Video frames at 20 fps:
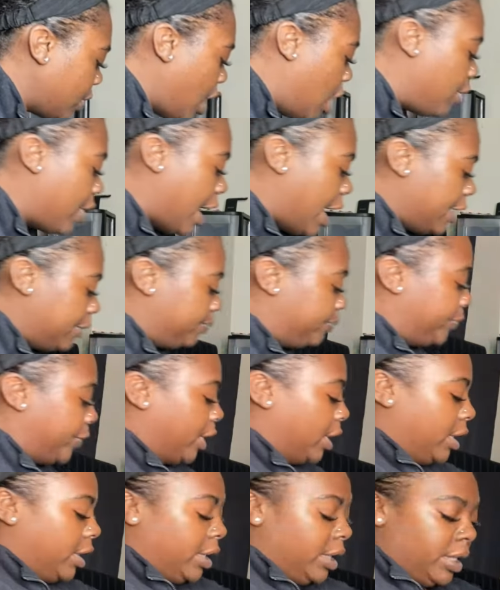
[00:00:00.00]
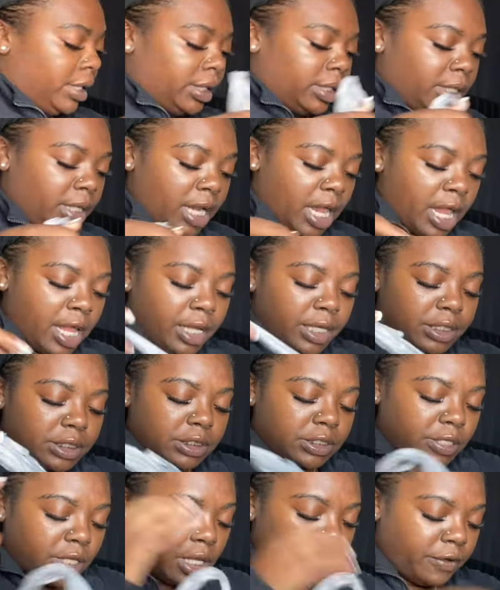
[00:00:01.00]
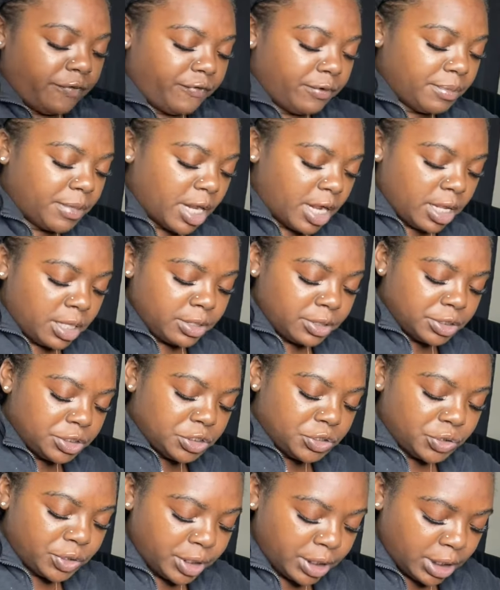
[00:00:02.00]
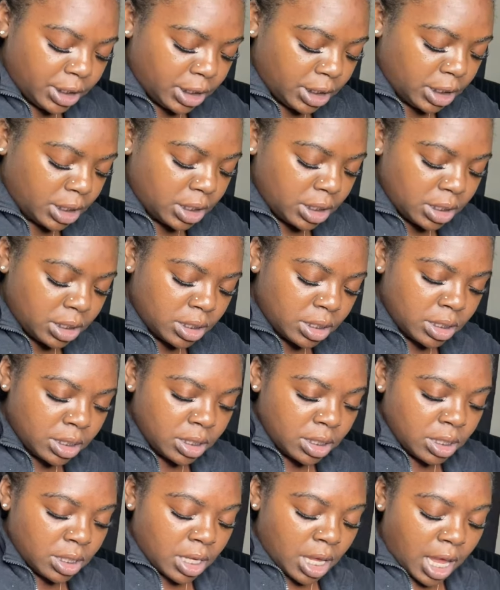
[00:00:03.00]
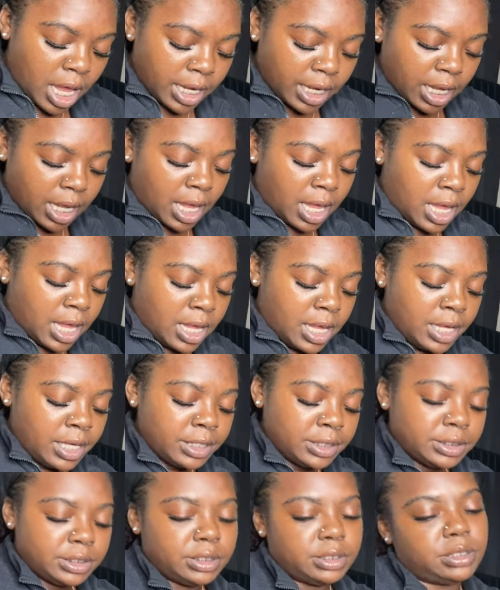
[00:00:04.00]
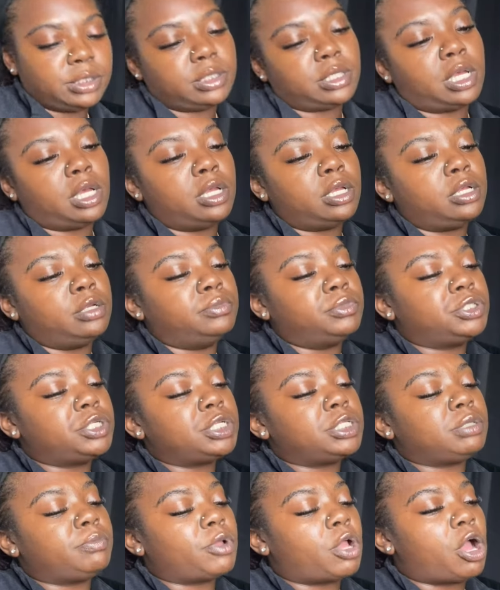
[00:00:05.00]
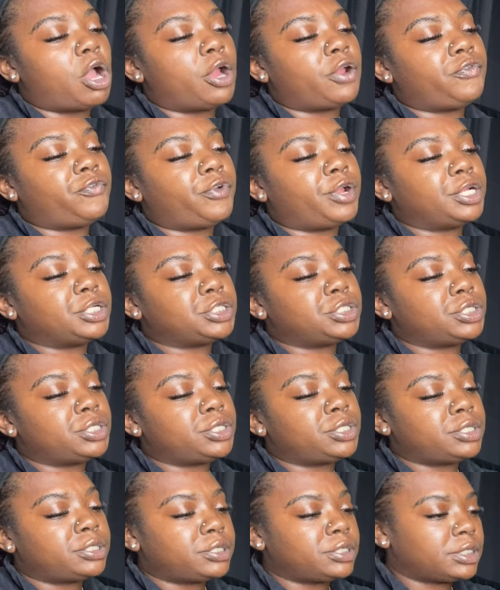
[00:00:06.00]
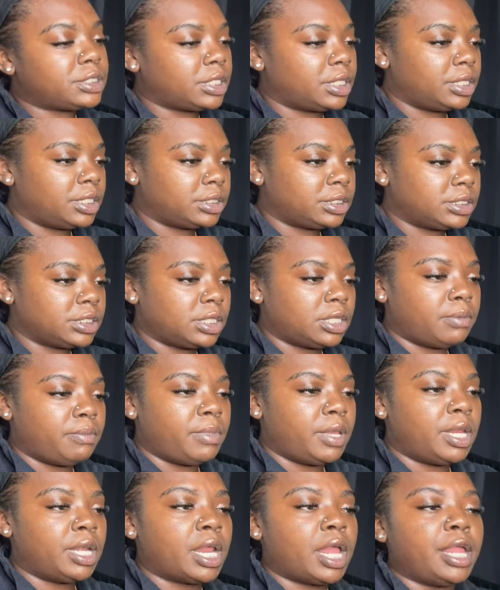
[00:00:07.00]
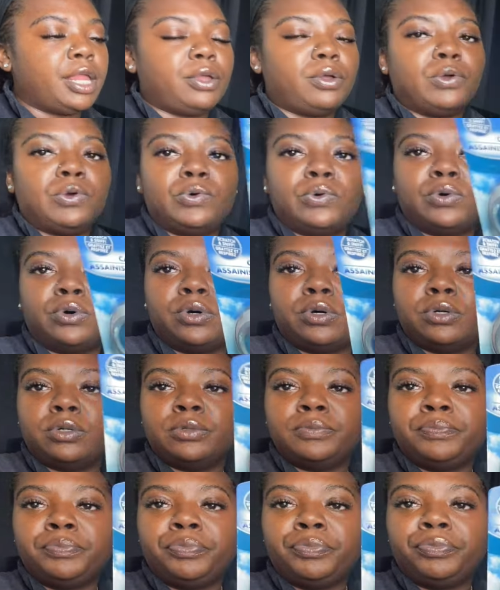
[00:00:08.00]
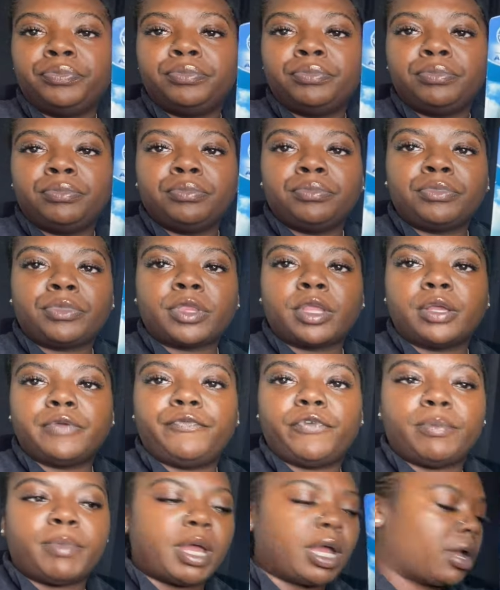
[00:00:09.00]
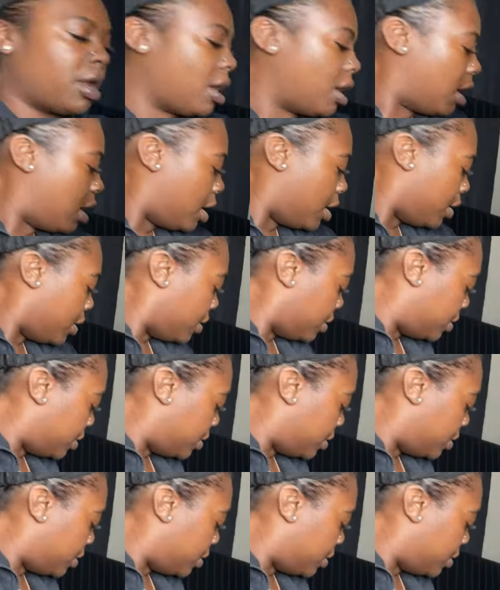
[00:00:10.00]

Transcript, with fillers: Okay. Next from Dollar Tree, I got um, just some car fresheners, and this is in the Midnight Cool for my car.